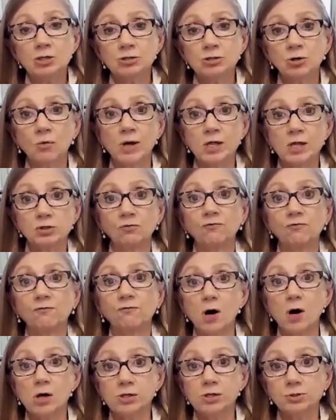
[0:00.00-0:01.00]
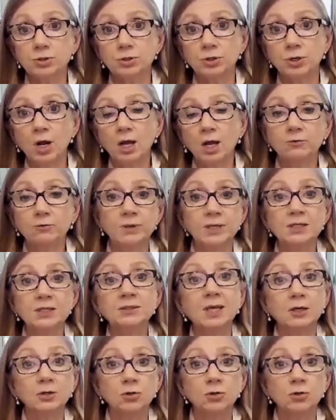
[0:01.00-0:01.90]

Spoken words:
so as to foster green